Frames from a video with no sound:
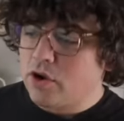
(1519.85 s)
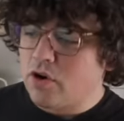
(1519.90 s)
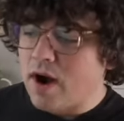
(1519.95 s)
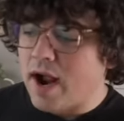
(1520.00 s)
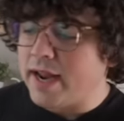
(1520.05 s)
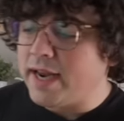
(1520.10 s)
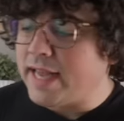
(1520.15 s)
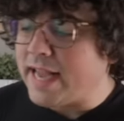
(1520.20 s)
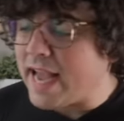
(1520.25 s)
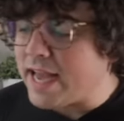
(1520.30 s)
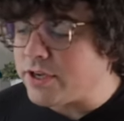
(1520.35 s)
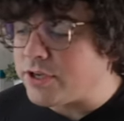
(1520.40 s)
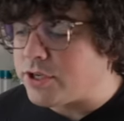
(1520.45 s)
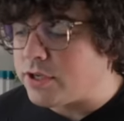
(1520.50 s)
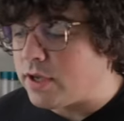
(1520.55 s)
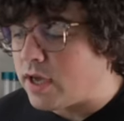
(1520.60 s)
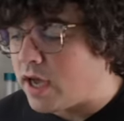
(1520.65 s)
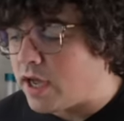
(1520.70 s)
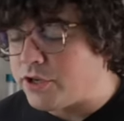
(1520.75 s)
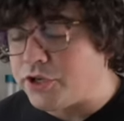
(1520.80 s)
grinding
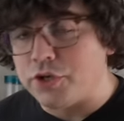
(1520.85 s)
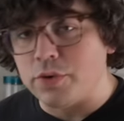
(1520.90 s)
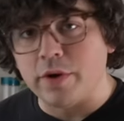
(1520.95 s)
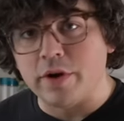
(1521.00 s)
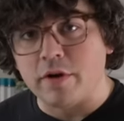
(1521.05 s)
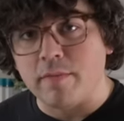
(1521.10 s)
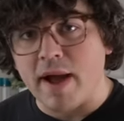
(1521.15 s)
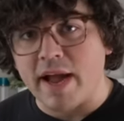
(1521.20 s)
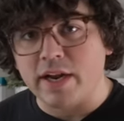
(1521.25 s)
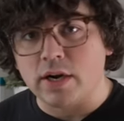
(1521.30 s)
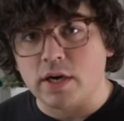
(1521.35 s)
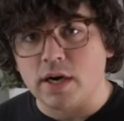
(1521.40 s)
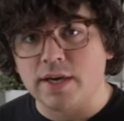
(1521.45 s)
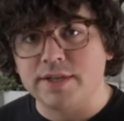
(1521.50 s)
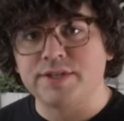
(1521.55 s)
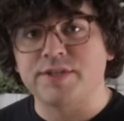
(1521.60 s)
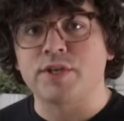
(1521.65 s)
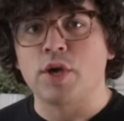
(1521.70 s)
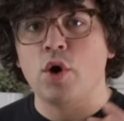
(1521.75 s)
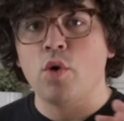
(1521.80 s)
at 200
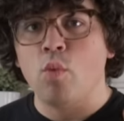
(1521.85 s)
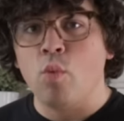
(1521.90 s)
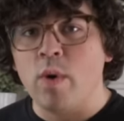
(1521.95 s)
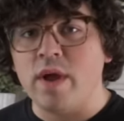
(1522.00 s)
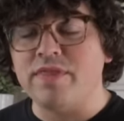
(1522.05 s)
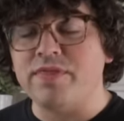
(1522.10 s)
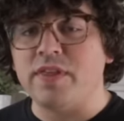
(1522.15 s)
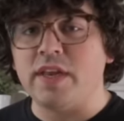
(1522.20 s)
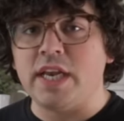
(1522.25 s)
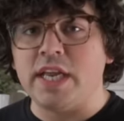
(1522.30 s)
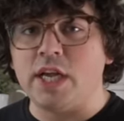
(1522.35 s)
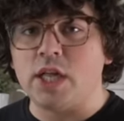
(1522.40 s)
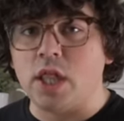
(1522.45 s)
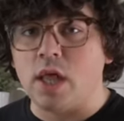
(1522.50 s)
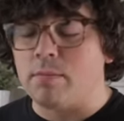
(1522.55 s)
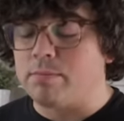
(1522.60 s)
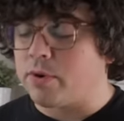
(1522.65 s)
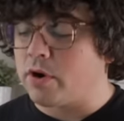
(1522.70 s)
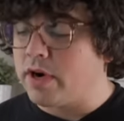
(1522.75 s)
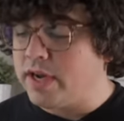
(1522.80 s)
microns with the
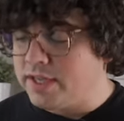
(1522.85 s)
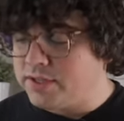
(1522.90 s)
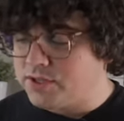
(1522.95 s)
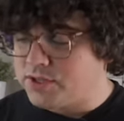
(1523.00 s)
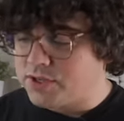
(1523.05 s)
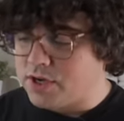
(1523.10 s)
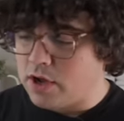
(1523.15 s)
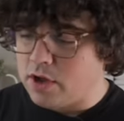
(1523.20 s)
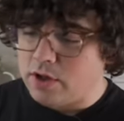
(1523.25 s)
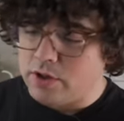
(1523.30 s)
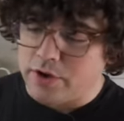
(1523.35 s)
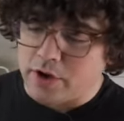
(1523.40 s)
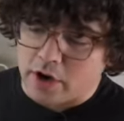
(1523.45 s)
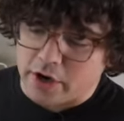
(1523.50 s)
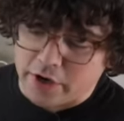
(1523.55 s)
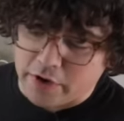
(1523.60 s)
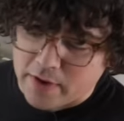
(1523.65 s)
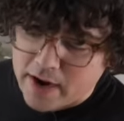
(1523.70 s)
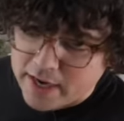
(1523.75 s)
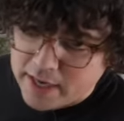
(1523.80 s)
declumper installed. Are
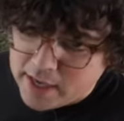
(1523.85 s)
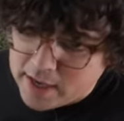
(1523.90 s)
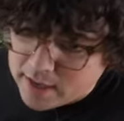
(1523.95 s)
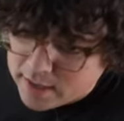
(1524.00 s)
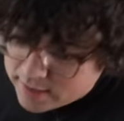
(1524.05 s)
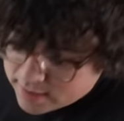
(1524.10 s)
you ready?